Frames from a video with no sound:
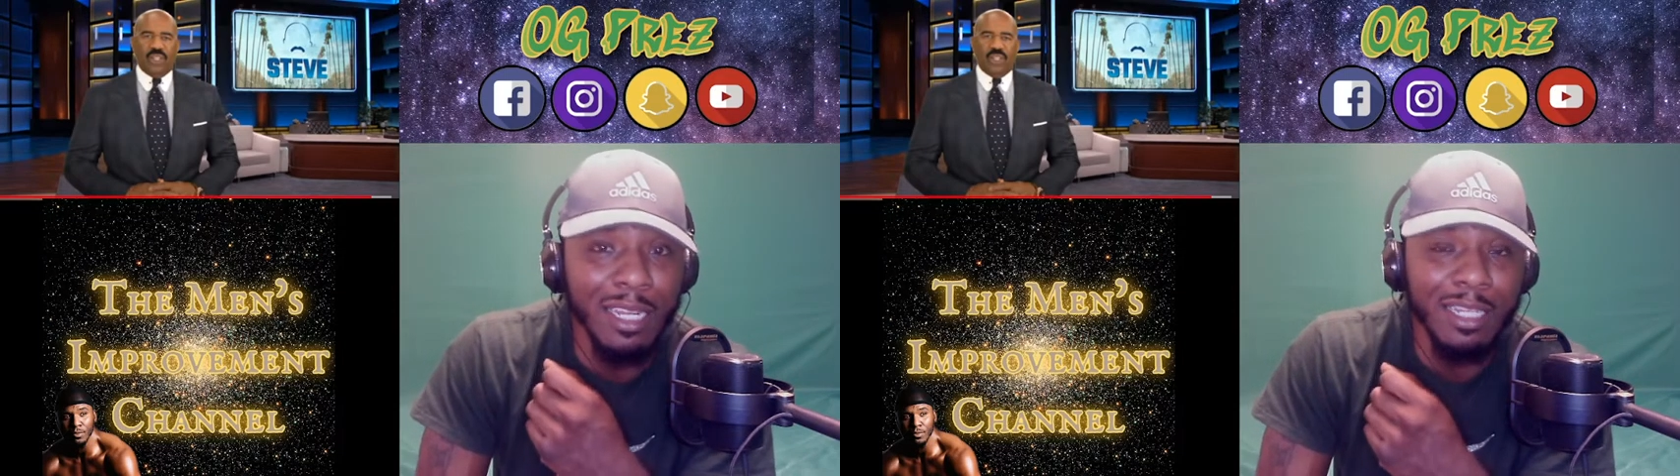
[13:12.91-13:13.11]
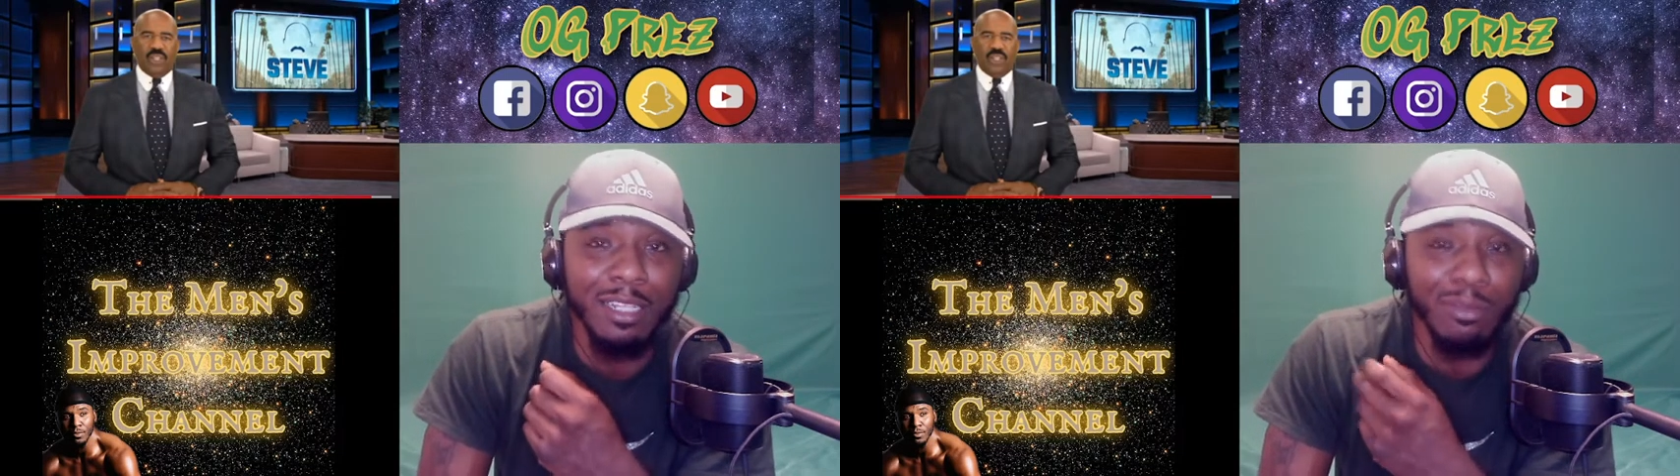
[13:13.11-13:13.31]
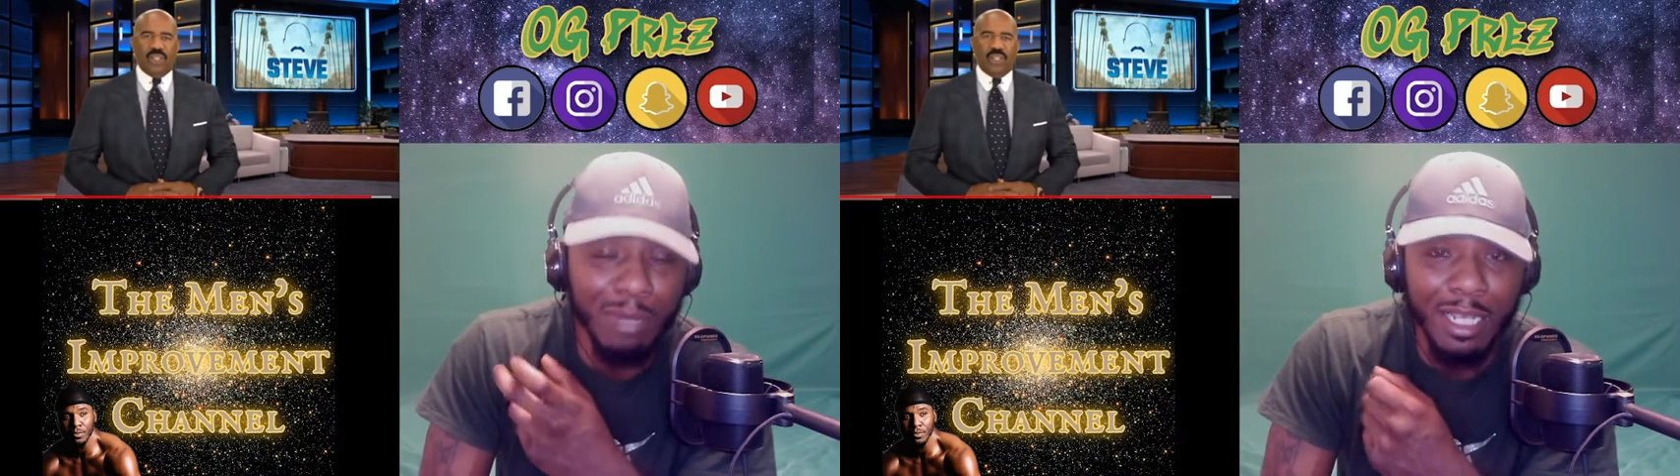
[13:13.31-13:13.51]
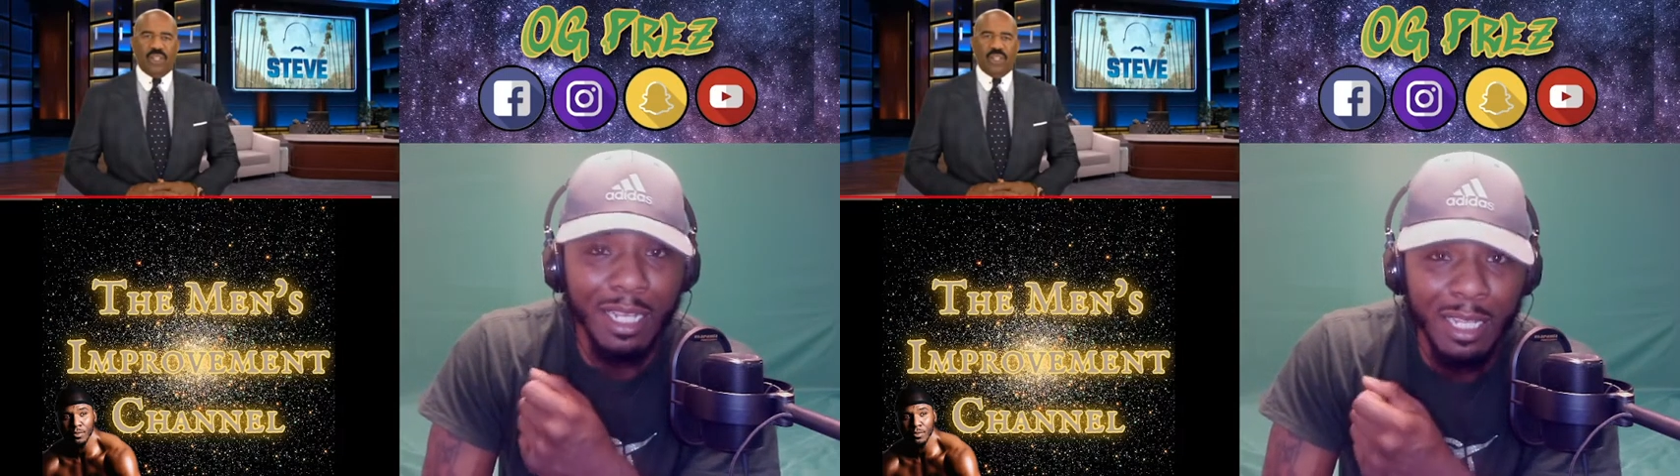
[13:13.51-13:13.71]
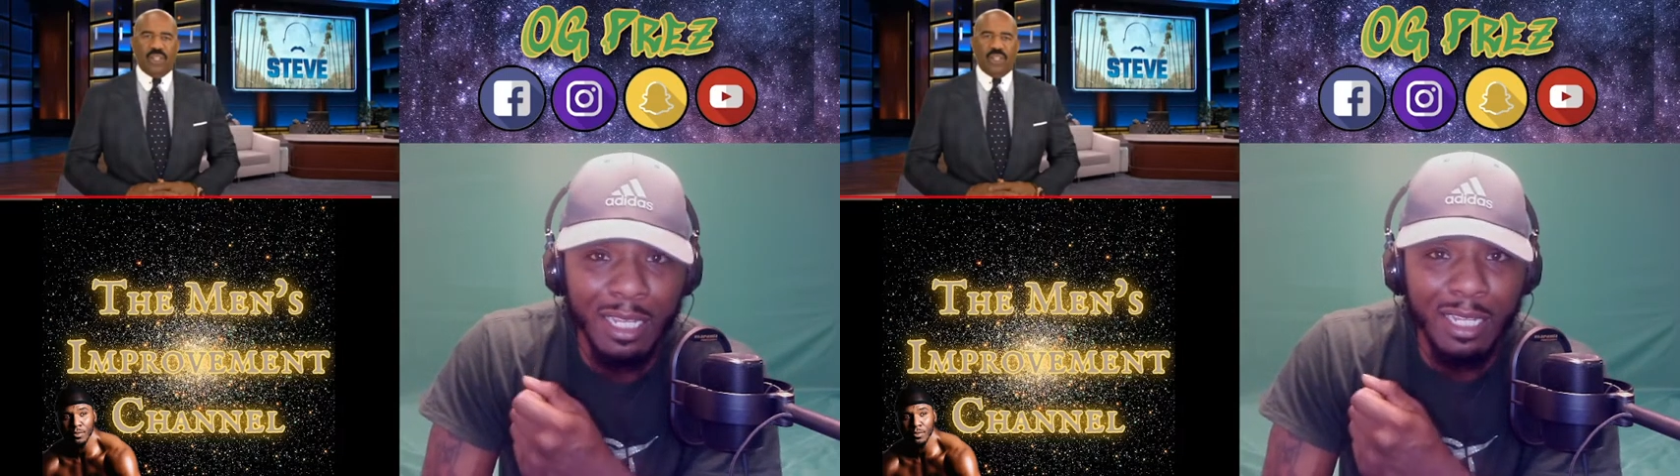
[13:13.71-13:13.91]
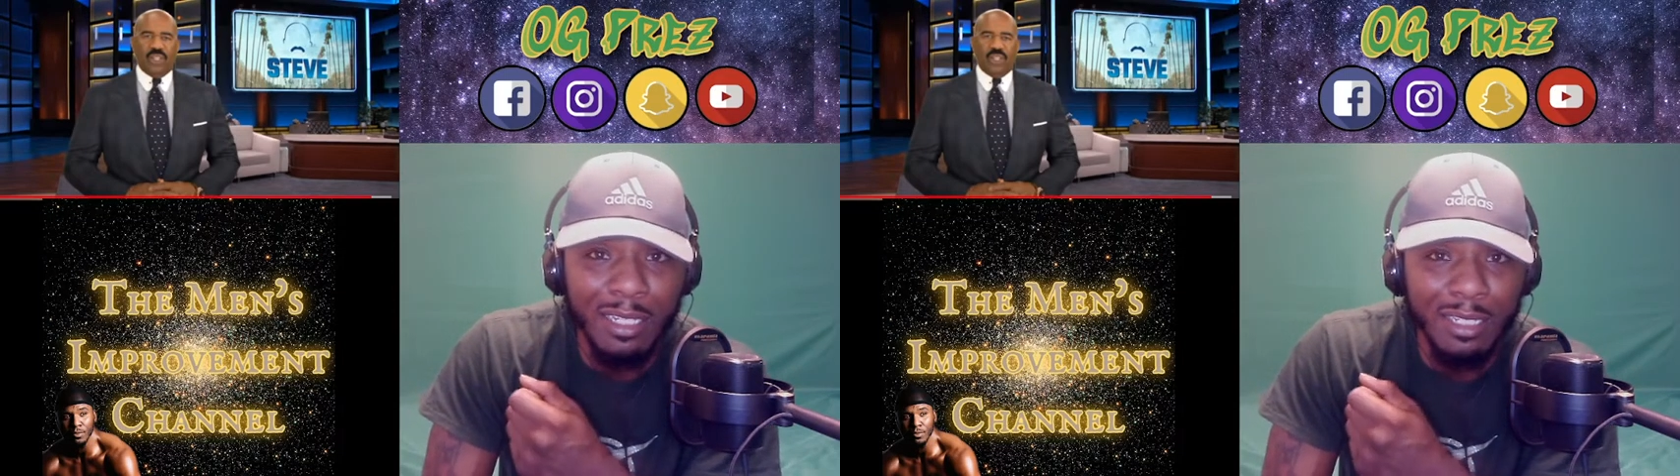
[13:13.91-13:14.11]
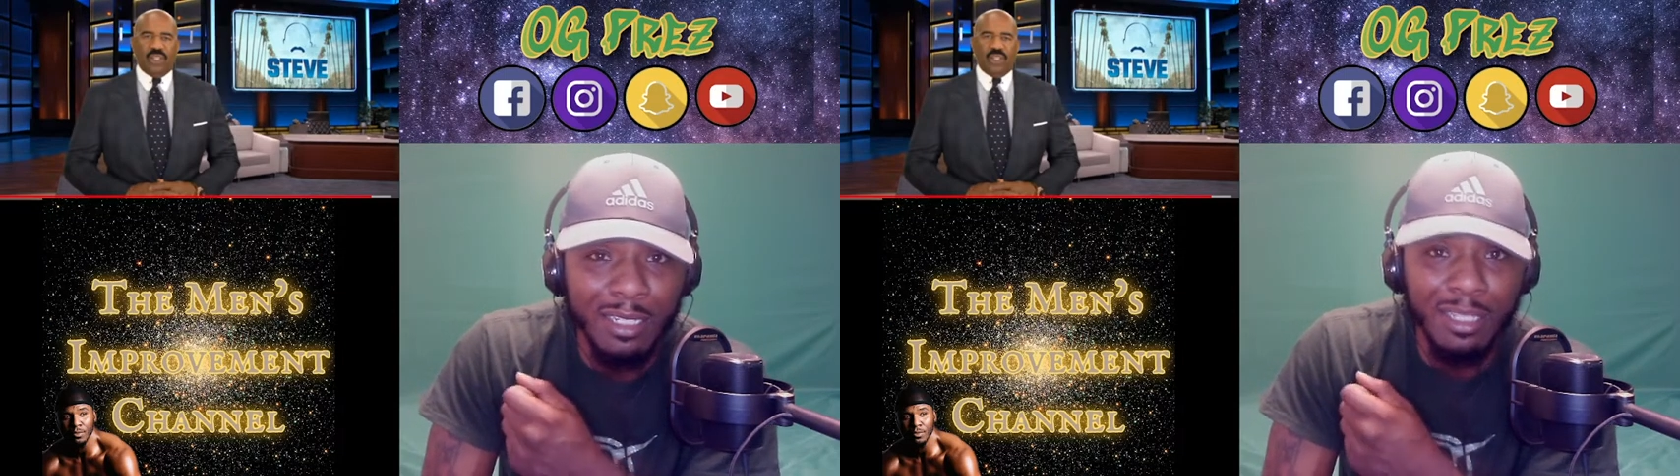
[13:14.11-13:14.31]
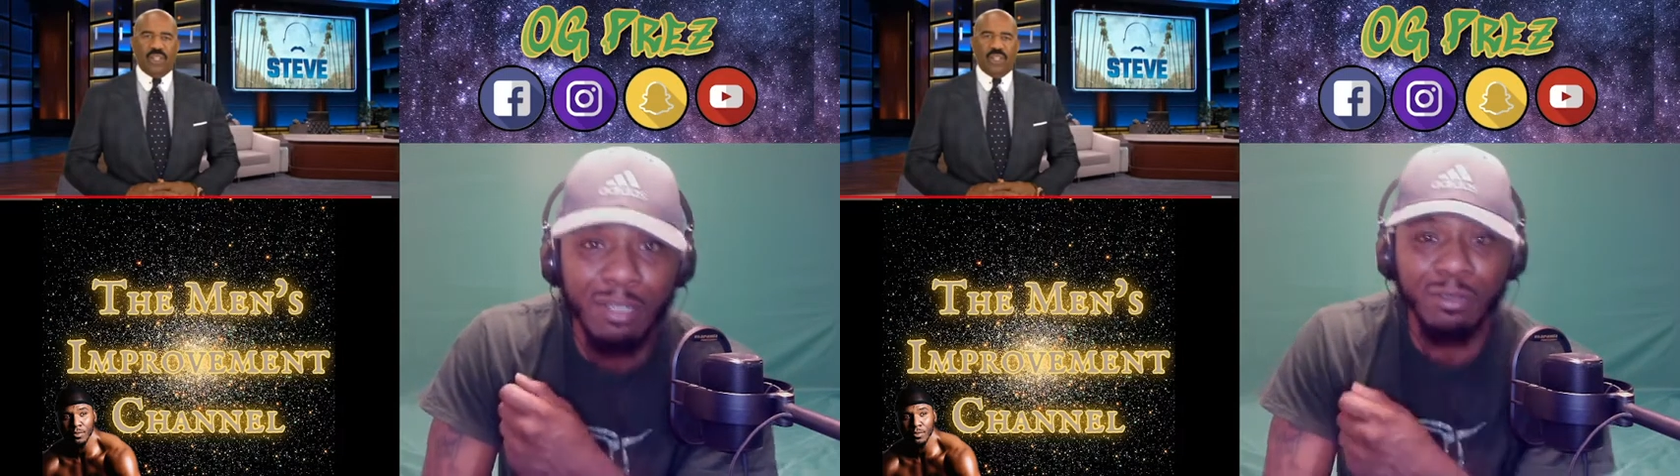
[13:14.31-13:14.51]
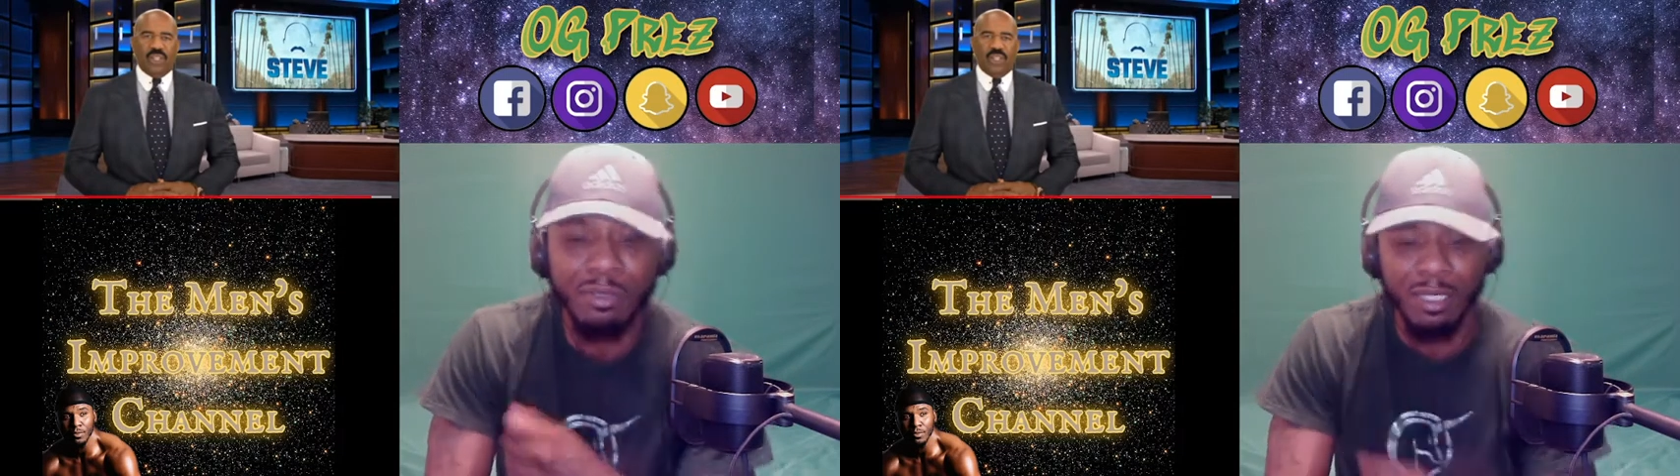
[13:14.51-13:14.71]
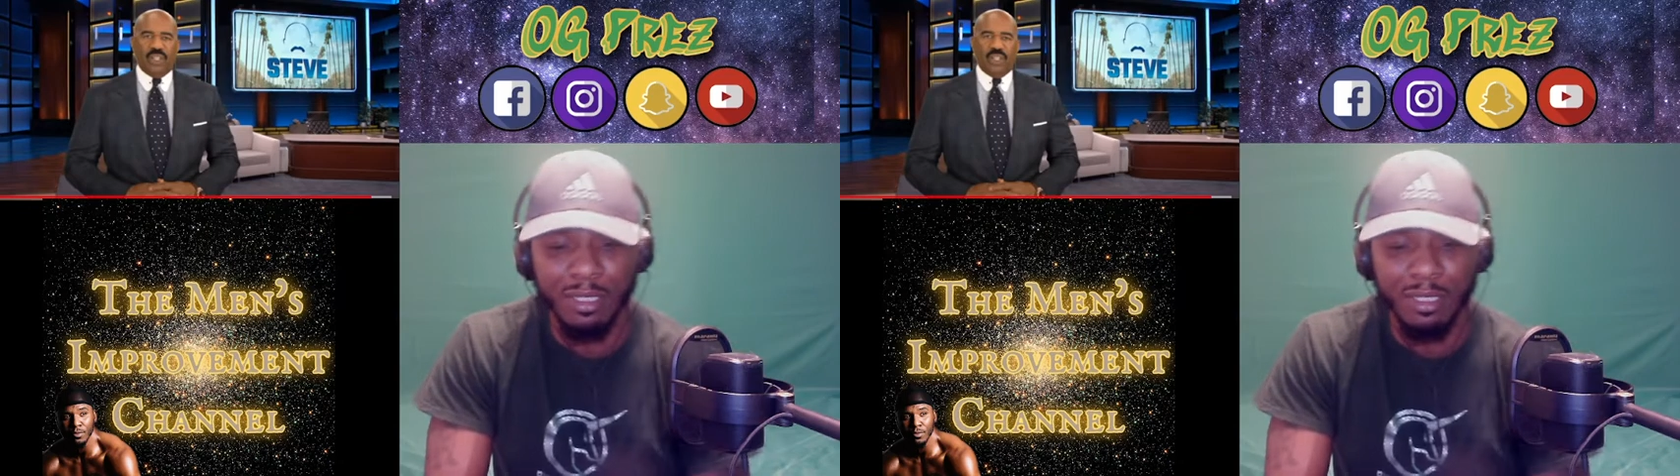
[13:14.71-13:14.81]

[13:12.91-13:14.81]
another redhead, you know.